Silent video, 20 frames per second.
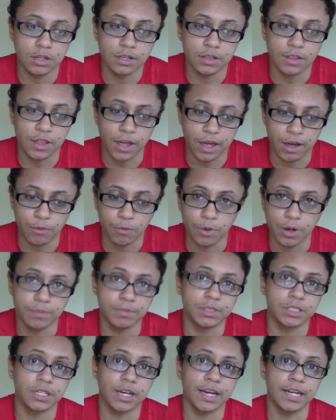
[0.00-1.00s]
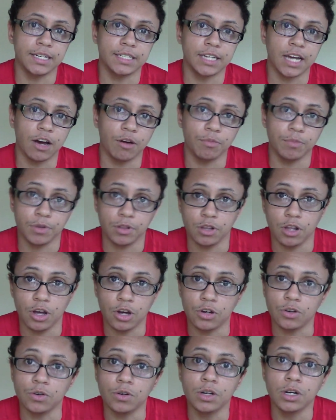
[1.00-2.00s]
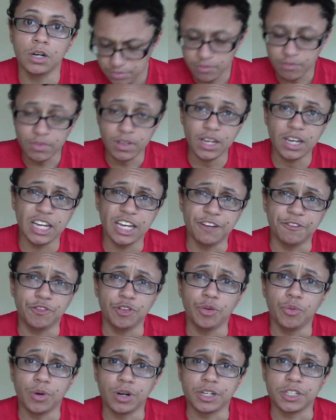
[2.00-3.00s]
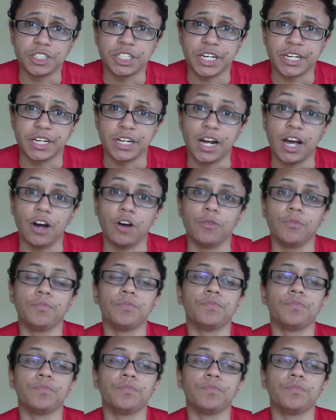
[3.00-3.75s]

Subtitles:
that website down below if you want to check it out.